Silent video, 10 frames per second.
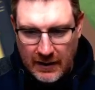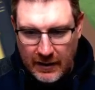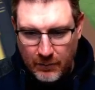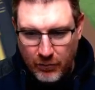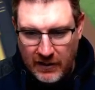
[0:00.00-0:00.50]

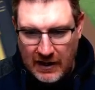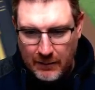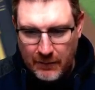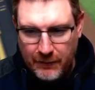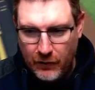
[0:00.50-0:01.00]
It'll bring
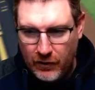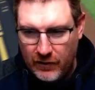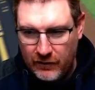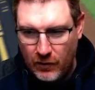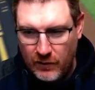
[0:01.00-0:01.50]
up
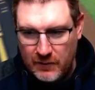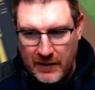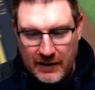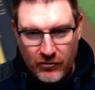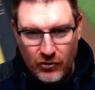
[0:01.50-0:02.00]
Furness, who is
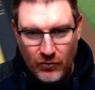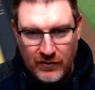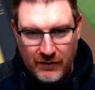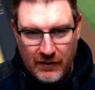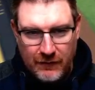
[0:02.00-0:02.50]
batting
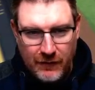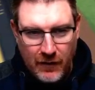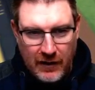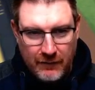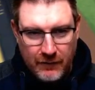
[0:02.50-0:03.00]

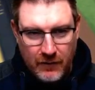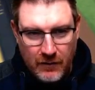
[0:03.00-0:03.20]
275.